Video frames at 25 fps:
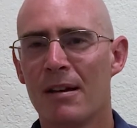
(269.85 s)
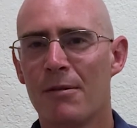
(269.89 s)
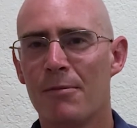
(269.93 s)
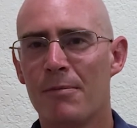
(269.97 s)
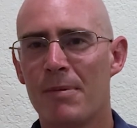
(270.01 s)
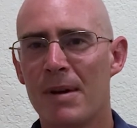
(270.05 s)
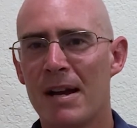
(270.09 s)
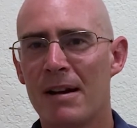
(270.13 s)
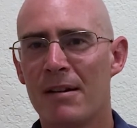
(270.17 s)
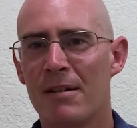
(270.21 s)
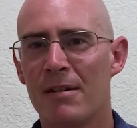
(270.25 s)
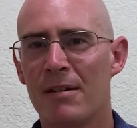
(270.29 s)

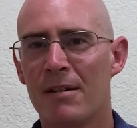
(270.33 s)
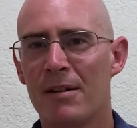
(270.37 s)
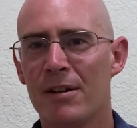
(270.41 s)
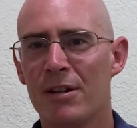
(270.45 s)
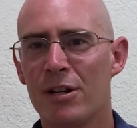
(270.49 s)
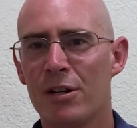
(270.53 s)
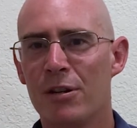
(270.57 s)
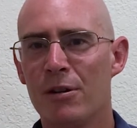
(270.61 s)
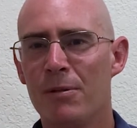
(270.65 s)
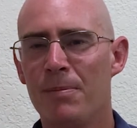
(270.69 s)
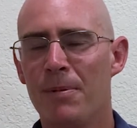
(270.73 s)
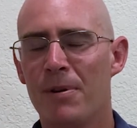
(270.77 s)
where
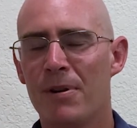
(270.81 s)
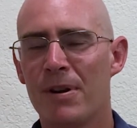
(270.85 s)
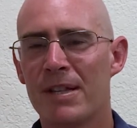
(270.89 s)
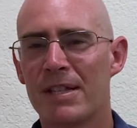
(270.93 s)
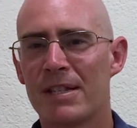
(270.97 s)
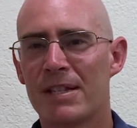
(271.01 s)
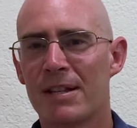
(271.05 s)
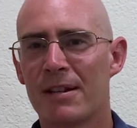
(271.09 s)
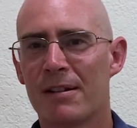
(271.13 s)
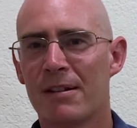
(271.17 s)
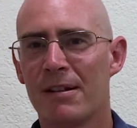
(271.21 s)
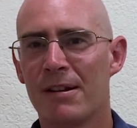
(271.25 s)
2
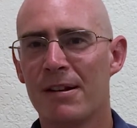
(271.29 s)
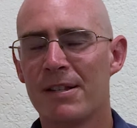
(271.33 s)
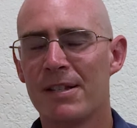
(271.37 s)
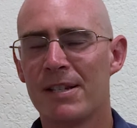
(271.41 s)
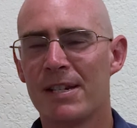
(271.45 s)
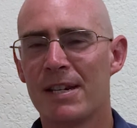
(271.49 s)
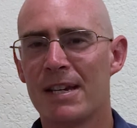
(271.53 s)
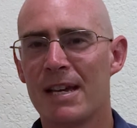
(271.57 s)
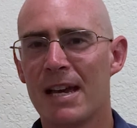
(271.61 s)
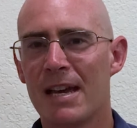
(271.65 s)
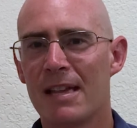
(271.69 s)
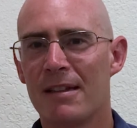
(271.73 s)
points are close
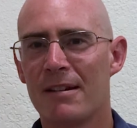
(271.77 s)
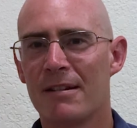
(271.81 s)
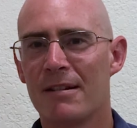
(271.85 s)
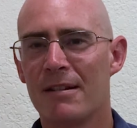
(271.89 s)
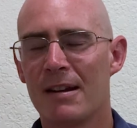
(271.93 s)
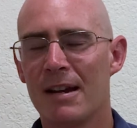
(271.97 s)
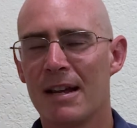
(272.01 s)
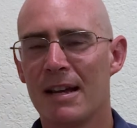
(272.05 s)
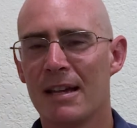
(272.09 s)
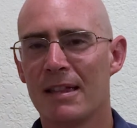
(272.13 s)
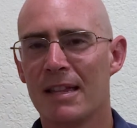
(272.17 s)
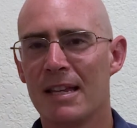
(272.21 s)

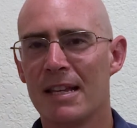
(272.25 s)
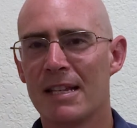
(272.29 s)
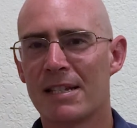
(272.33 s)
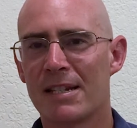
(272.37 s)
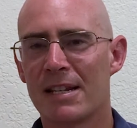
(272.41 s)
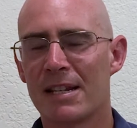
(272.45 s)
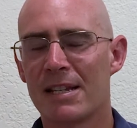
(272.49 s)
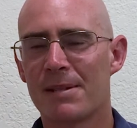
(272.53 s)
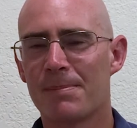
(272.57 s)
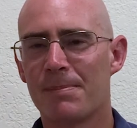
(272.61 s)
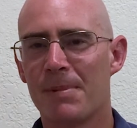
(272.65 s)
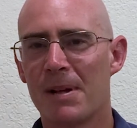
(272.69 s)
together in these
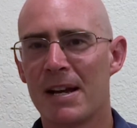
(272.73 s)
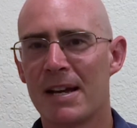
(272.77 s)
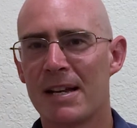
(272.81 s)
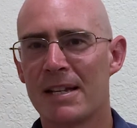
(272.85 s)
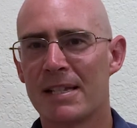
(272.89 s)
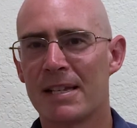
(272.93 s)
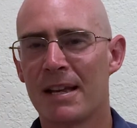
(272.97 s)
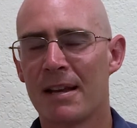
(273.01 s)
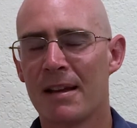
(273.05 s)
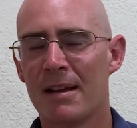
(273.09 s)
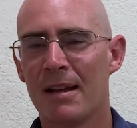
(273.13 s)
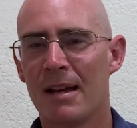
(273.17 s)

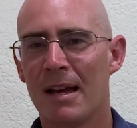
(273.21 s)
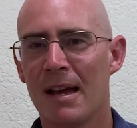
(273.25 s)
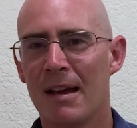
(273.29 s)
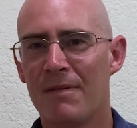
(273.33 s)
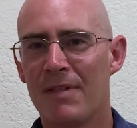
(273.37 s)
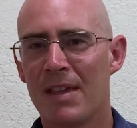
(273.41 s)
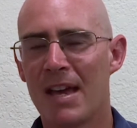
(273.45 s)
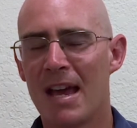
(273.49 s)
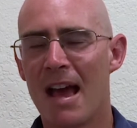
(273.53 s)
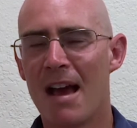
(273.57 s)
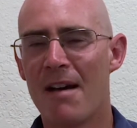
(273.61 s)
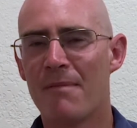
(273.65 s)
displays
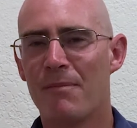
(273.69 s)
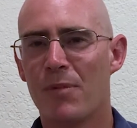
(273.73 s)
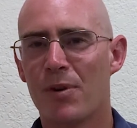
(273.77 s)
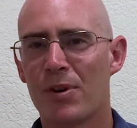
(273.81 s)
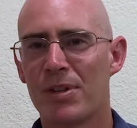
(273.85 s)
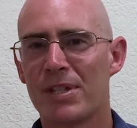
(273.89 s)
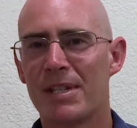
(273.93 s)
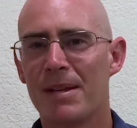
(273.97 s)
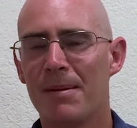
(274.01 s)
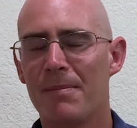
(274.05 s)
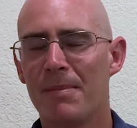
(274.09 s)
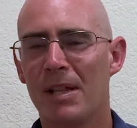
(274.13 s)
if they have
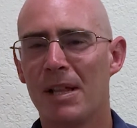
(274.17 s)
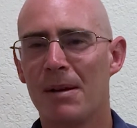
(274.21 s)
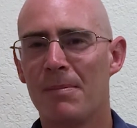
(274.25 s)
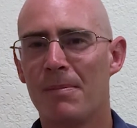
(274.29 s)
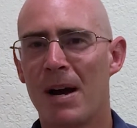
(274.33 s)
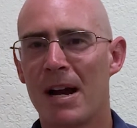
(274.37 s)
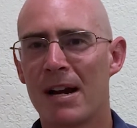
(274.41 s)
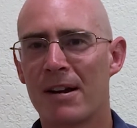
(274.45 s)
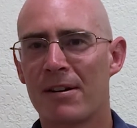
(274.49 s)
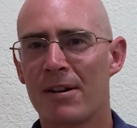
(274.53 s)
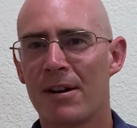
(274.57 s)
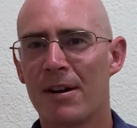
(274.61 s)
more similar
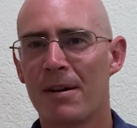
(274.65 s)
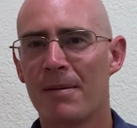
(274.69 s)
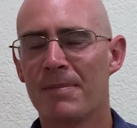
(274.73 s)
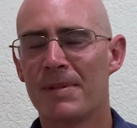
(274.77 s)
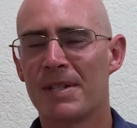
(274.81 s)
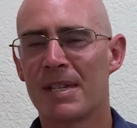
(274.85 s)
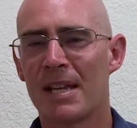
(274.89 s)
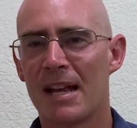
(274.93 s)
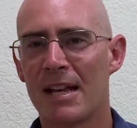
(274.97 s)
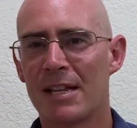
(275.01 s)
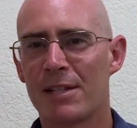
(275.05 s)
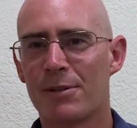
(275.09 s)

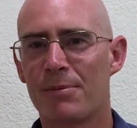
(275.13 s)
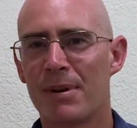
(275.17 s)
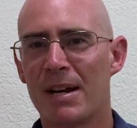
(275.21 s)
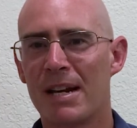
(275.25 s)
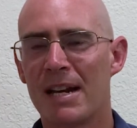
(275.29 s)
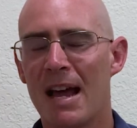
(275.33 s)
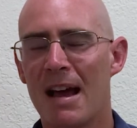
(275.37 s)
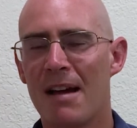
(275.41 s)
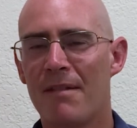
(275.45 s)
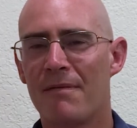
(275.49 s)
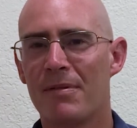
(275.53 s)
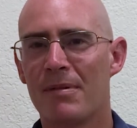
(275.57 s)
microbes as
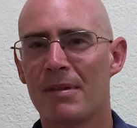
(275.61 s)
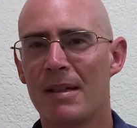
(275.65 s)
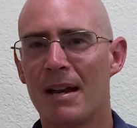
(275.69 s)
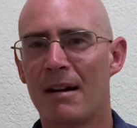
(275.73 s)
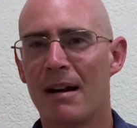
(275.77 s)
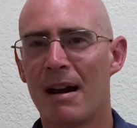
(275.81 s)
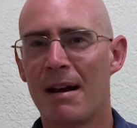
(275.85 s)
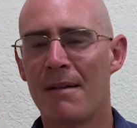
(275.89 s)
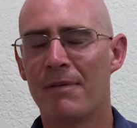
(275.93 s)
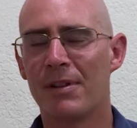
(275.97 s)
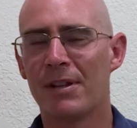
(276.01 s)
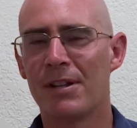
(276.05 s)
read out from
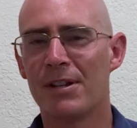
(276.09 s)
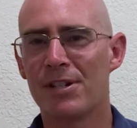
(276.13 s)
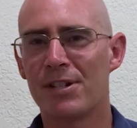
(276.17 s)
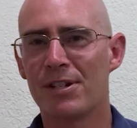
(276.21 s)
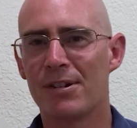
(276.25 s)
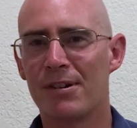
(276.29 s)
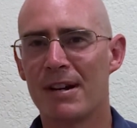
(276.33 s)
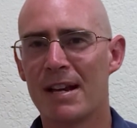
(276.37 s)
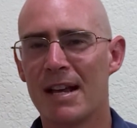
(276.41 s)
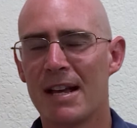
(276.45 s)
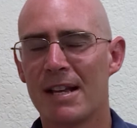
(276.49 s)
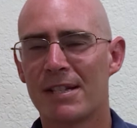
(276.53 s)
their
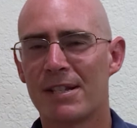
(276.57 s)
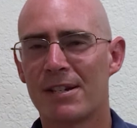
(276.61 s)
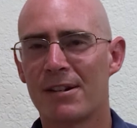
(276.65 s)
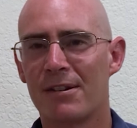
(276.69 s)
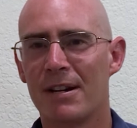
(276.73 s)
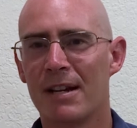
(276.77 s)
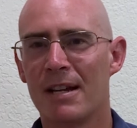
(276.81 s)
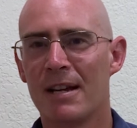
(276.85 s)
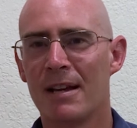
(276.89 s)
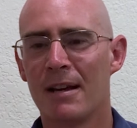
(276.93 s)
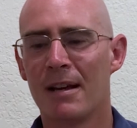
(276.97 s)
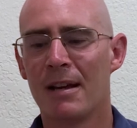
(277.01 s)
evolutionary
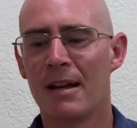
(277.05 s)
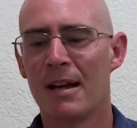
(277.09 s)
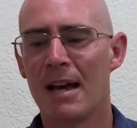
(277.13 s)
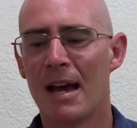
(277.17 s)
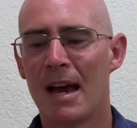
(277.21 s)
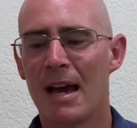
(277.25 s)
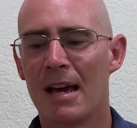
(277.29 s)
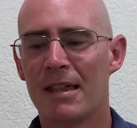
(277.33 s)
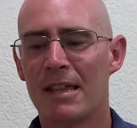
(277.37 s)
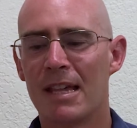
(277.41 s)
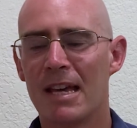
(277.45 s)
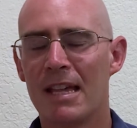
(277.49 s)
history,
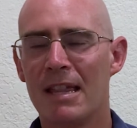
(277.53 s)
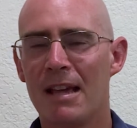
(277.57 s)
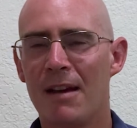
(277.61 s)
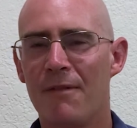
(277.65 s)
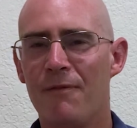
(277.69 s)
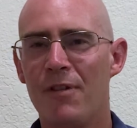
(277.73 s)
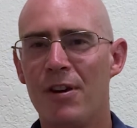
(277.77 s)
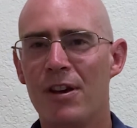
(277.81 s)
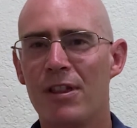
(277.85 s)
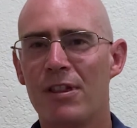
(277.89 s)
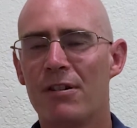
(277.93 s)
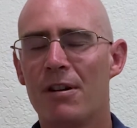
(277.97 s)
and then they're
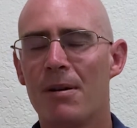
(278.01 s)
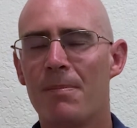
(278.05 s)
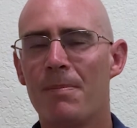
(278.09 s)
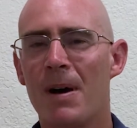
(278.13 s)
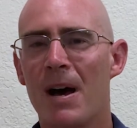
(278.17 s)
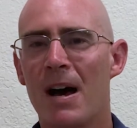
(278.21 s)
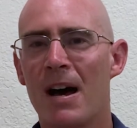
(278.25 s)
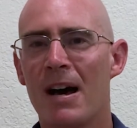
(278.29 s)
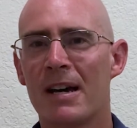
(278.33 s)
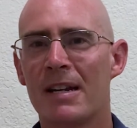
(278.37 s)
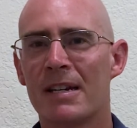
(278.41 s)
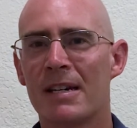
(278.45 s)
further
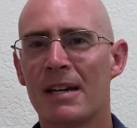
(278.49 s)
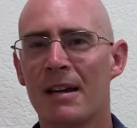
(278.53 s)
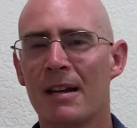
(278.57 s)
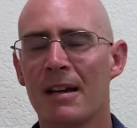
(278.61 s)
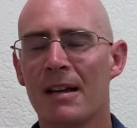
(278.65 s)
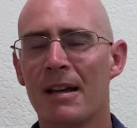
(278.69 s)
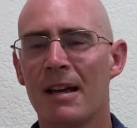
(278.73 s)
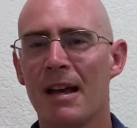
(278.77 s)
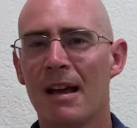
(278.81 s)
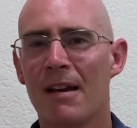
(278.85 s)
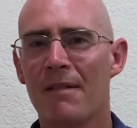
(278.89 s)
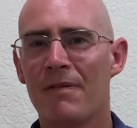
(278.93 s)
apart
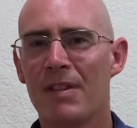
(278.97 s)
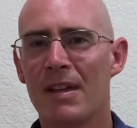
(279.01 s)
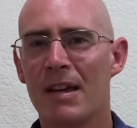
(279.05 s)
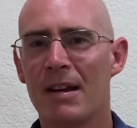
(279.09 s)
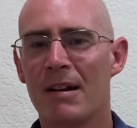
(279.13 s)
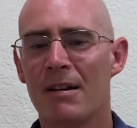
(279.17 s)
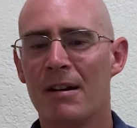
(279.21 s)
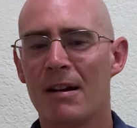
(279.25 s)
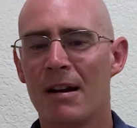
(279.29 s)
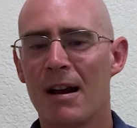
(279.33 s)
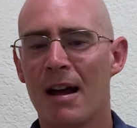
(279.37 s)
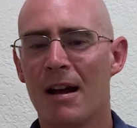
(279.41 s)
if
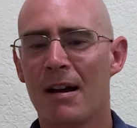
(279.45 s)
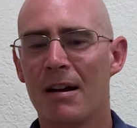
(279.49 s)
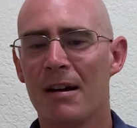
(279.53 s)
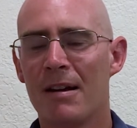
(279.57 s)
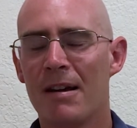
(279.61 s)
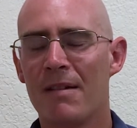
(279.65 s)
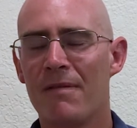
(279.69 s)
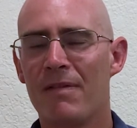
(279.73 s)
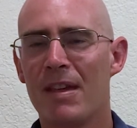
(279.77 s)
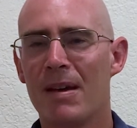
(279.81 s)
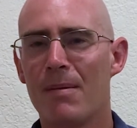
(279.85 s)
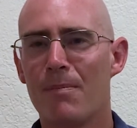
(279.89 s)

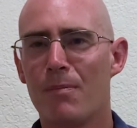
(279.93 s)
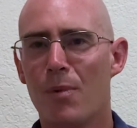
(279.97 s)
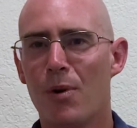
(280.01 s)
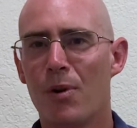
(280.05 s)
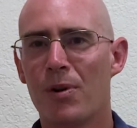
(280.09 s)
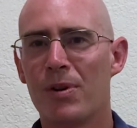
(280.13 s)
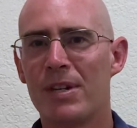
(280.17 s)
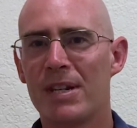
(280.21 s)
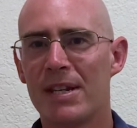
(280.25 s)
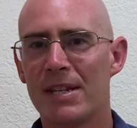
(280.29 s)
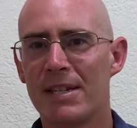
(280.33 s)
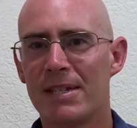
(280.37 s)
they're
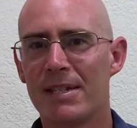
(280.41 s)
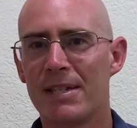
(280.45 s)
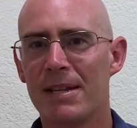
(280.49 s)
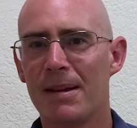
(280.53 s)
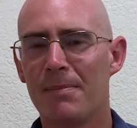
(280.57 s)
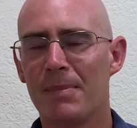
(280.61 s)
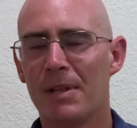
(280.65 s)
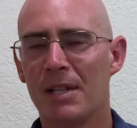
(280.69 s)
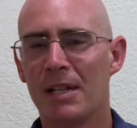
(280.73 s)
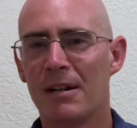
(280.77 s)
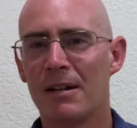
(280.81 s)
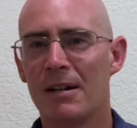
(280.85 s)
more
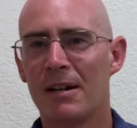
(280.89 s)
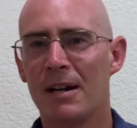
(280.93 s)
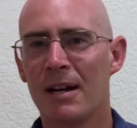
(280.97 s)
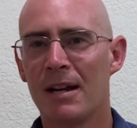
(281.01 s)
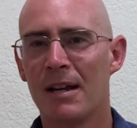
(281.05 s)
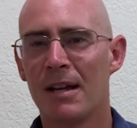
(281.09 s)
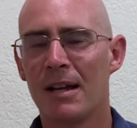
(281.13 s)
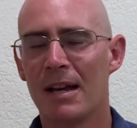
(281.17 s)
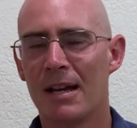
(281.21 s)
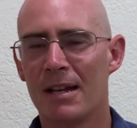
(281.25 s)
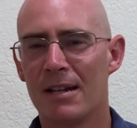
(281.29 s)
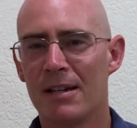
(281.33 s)
dissimilar
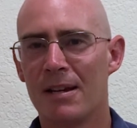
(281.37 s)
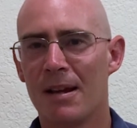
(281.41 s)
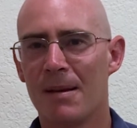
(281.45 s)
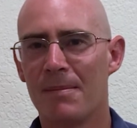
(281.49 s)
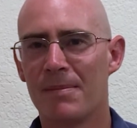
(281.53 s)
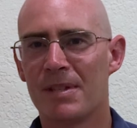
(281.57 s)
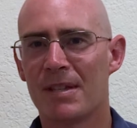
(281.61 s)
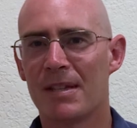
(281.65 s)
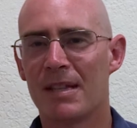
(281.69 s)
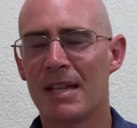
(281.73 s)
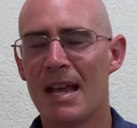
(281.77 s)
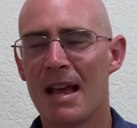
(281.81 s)
in
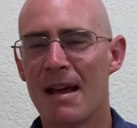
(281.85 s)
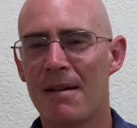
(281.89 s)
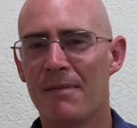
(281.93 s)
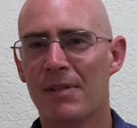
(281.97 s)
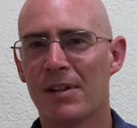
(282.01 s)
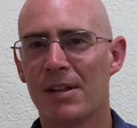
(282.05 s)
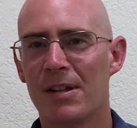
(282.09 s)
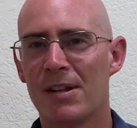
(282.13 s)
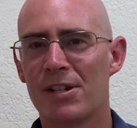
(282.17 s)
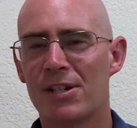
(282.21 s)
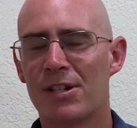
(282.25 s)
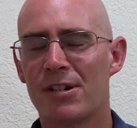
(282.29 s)
terms of the
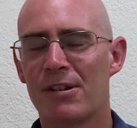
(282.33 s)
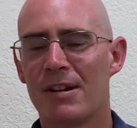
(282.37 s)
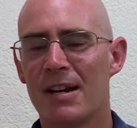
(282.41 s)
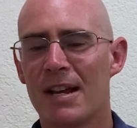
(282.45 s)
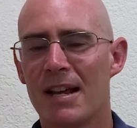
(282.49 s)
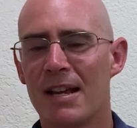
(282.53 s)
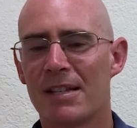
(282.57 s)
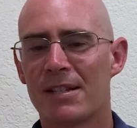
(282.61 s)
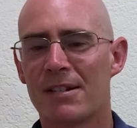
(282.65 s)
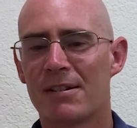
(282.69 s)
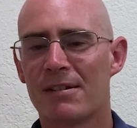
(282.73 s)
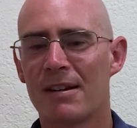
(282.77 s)
evolutionary
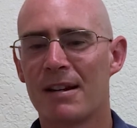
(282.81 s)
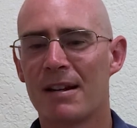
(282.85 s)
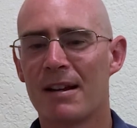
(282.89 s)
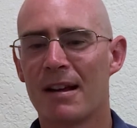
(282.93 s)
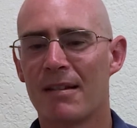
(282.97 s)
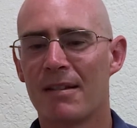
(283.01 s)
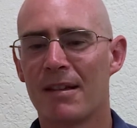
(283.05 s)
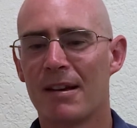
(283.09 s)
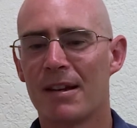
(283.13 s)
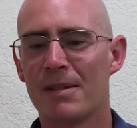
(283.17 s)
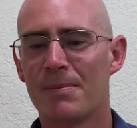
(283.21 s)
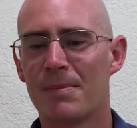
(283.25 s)
history
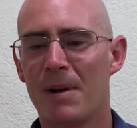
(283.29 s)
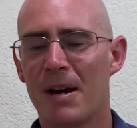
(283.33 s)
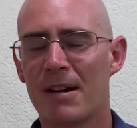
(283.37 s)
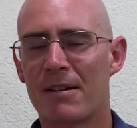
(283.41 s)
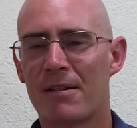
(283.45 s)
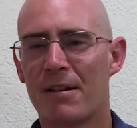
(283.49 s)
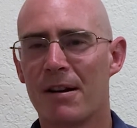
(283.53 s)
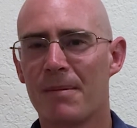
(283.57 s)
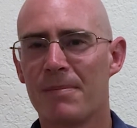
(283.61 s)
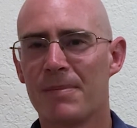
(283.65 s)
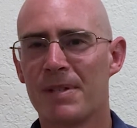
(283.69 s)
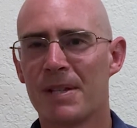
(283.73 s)
of those
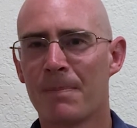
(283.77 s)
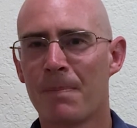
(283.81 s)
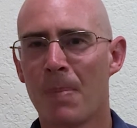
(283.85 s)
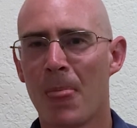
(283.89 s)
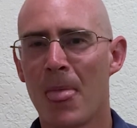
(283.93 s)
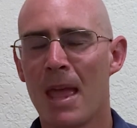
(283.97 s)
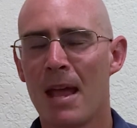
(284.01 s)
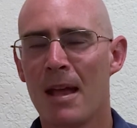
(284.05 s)
microbes.